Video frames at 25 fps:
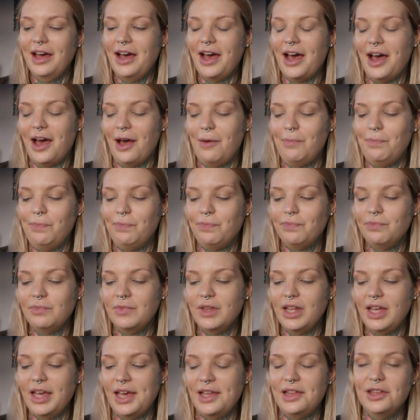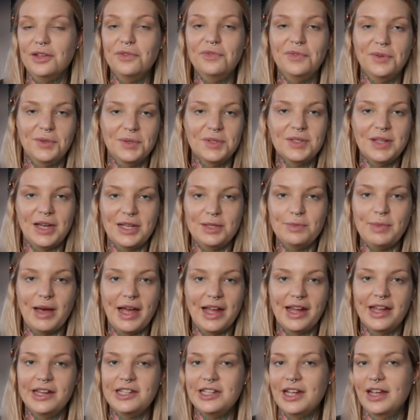in the full-size
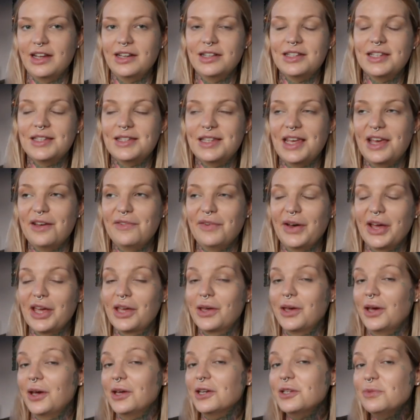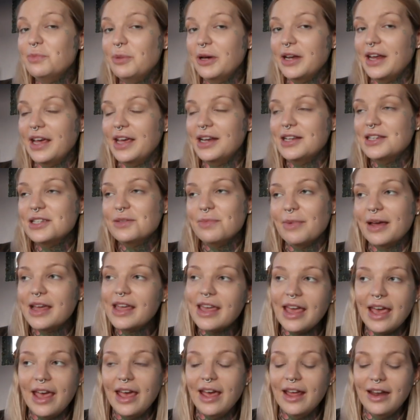packaging to see if I could put it into my
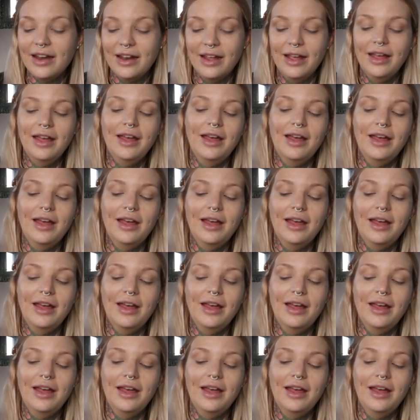kit,